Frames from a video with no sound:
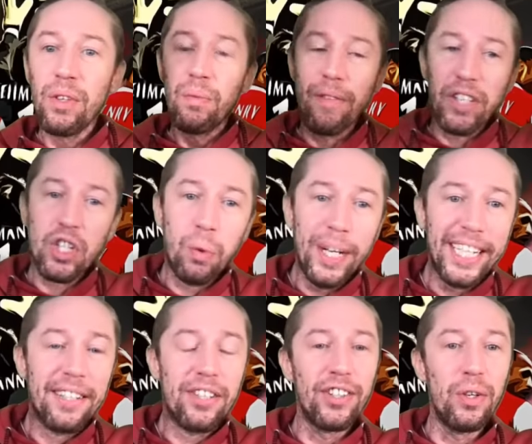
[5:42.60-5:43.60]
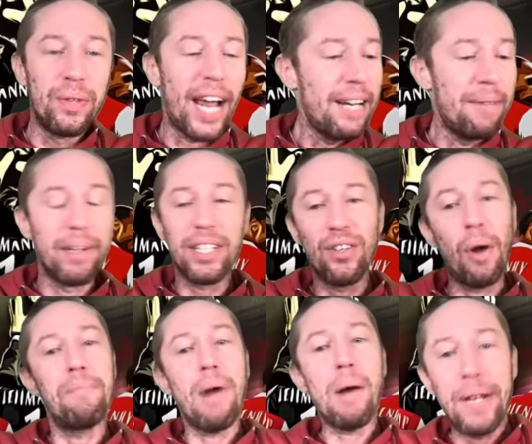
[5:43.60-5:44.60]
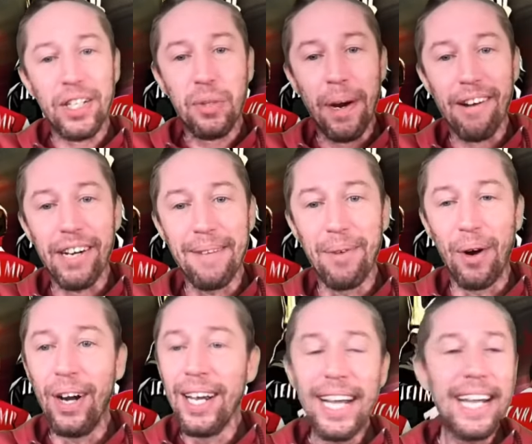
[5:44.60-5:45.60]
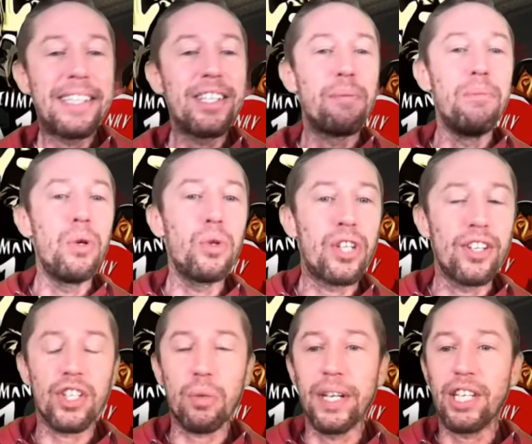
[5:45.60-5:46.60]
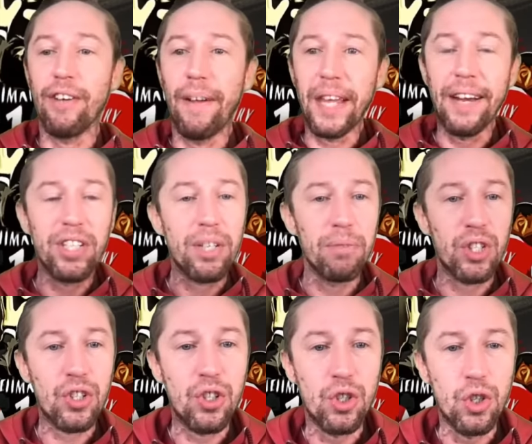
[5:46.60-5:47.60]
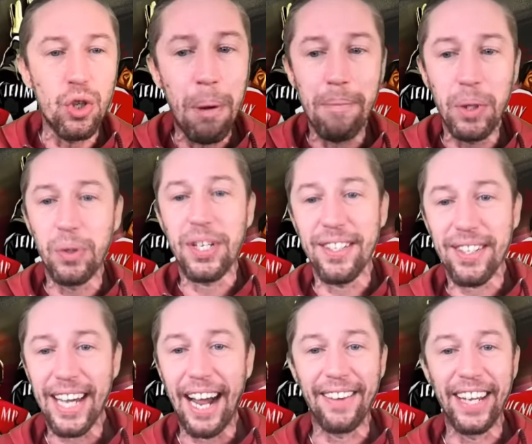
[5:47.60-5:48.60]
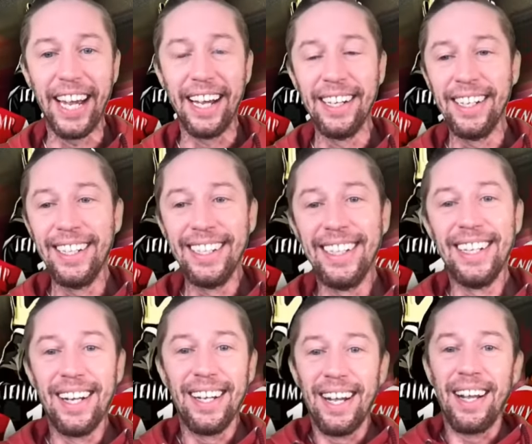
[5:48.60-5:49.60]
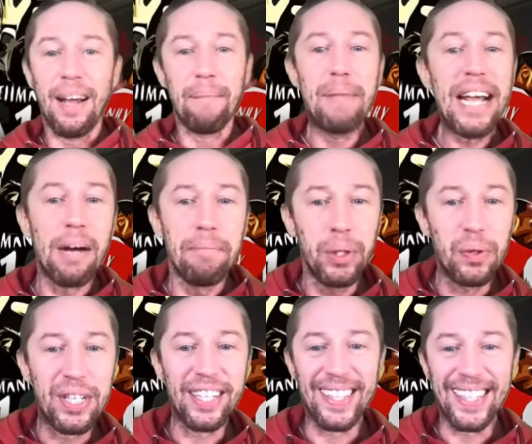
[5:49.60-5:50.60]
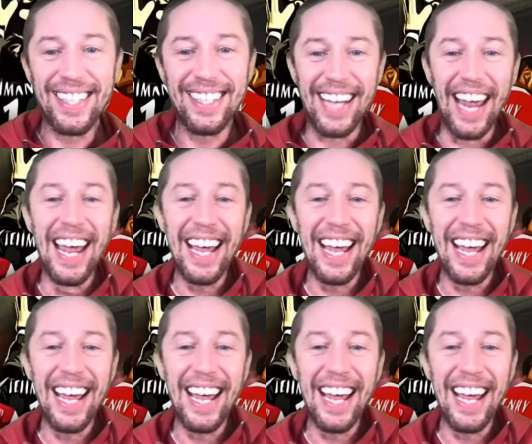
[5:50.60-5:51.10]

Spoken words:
with a tweaked new name. It's not Muppet Twitter anymore. It is Mutant Twitter, and there are some super mutants out there. Mega mutants.